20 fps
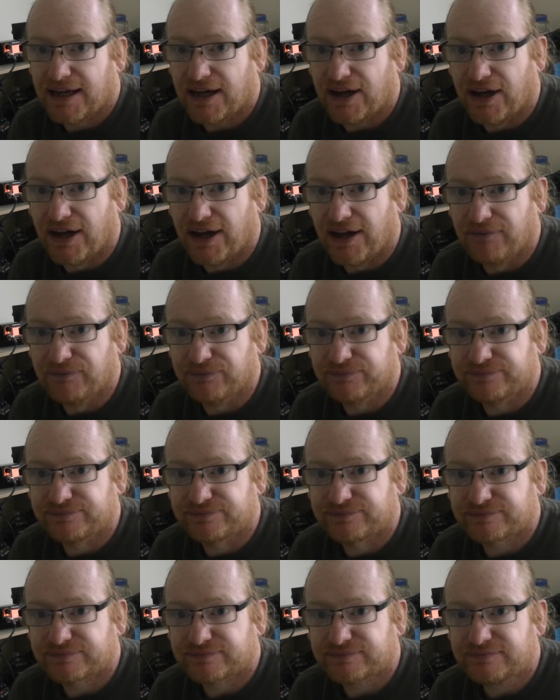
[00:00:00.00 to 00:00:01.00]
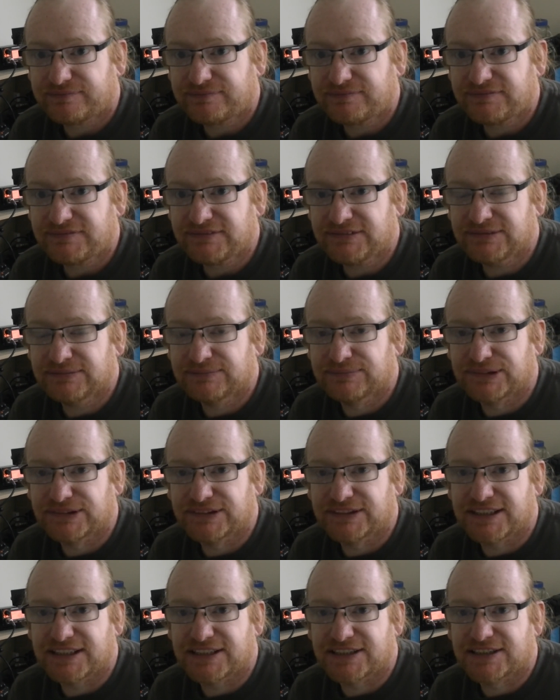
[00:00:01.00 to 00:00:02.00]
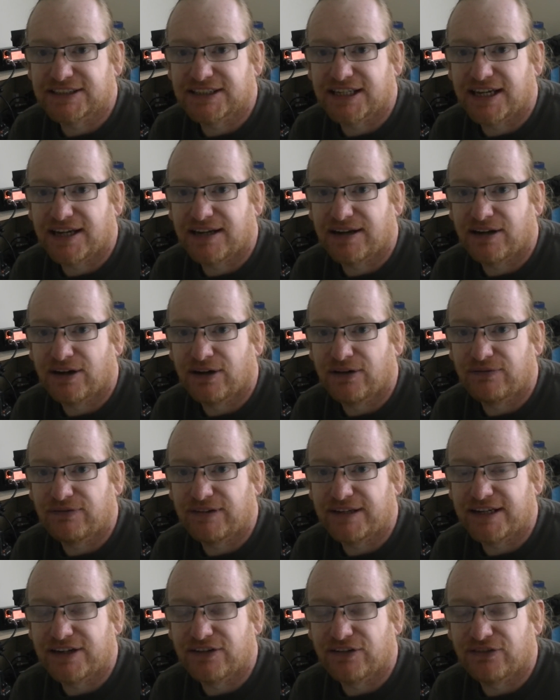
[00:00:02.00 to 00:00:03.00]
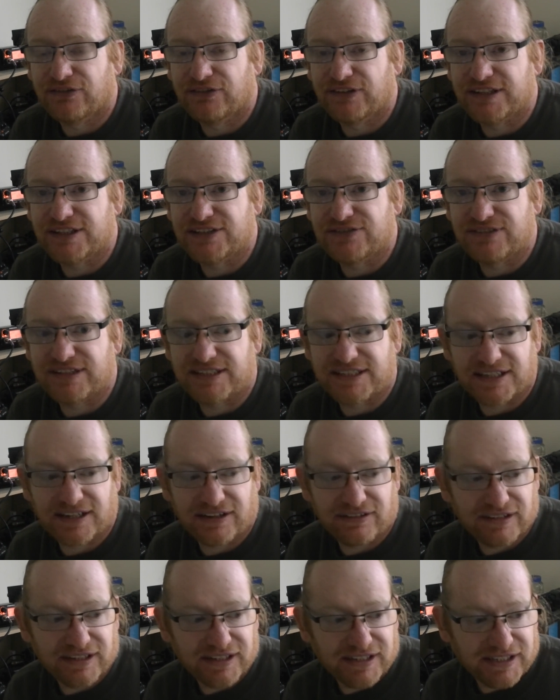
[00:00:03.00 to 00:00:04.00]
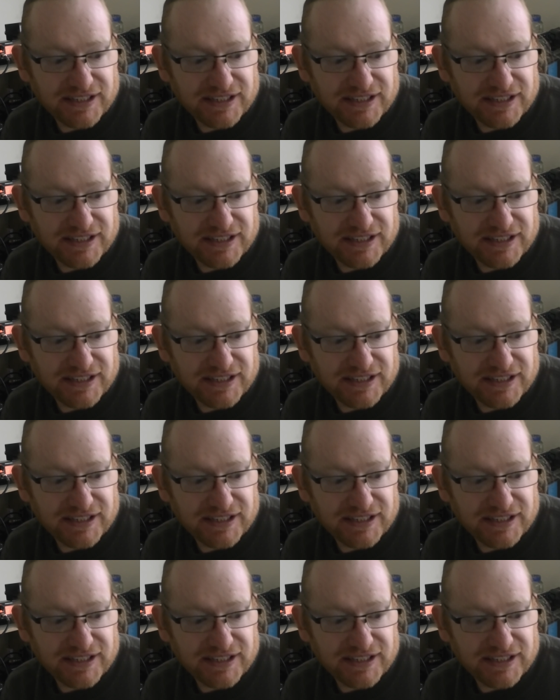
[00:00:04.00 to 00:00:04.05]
but it's hopefully enough for this video,